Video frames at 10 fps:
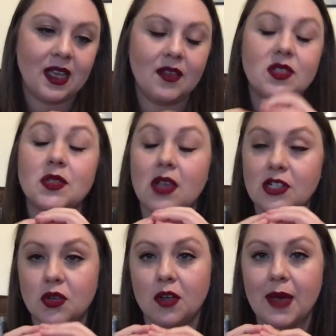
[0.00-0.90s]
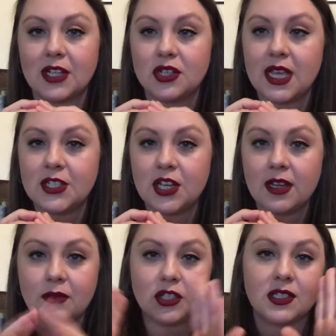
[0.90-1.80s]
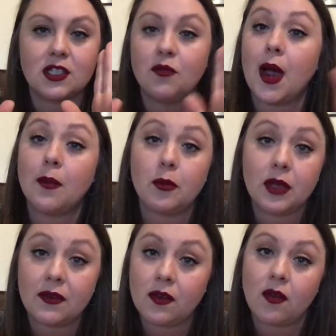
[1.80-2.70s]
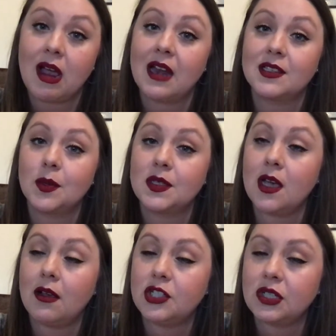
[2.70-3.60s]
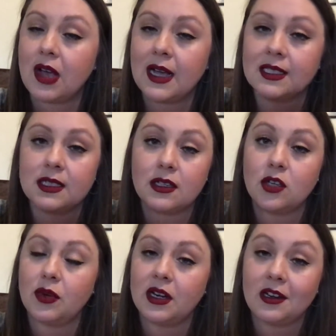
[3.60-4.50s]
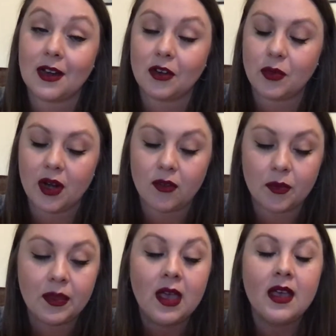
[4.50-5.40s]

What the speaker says: sociological imagination, which is if you've ever had a sociology class, you read it in every one of them.